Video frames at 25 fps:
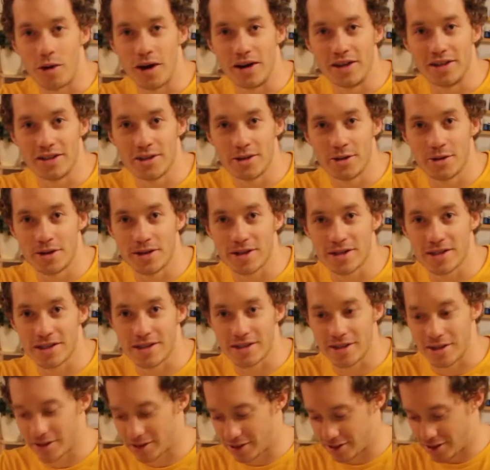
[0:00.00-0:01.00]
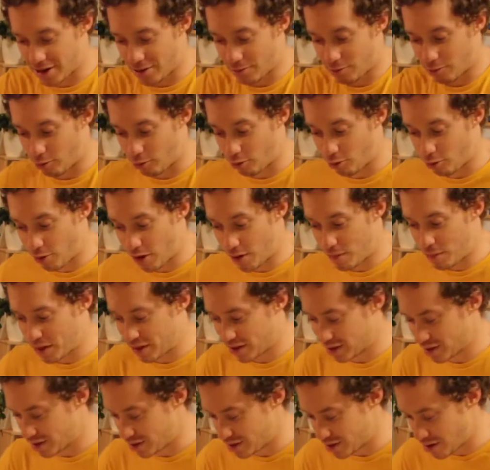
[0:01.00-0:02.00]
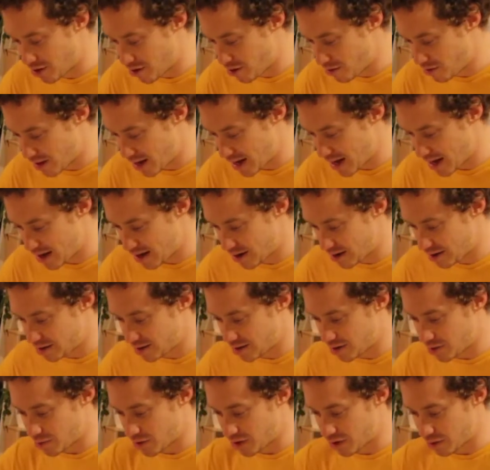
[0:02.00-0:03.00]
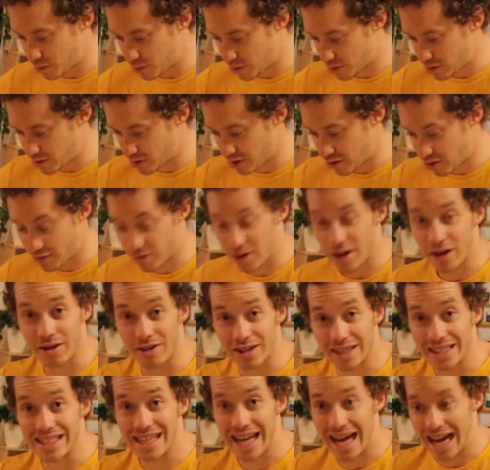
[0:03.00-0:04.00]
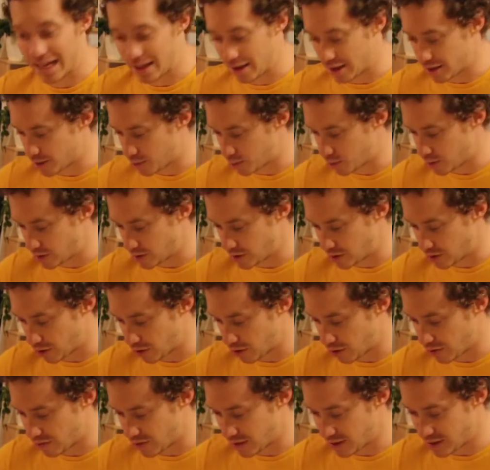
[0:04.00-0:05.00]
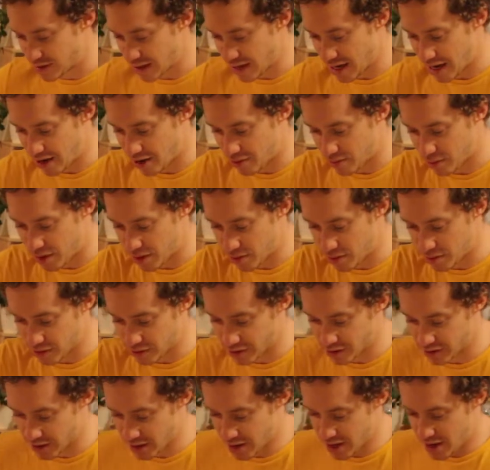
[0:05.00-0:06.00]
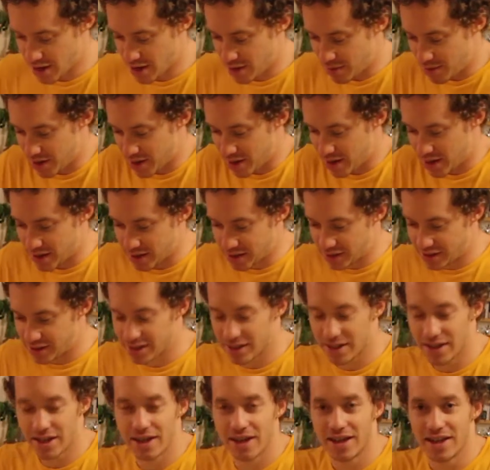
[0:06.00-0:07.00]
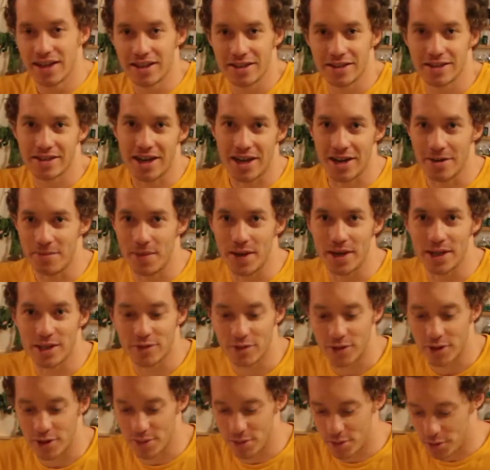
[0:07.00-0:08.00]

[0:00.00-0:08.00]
way to do it, just as long as you're not ripping the dough, and you want to preserve, or at least I like to preserve, these air bubbles, because it just kind of makes for a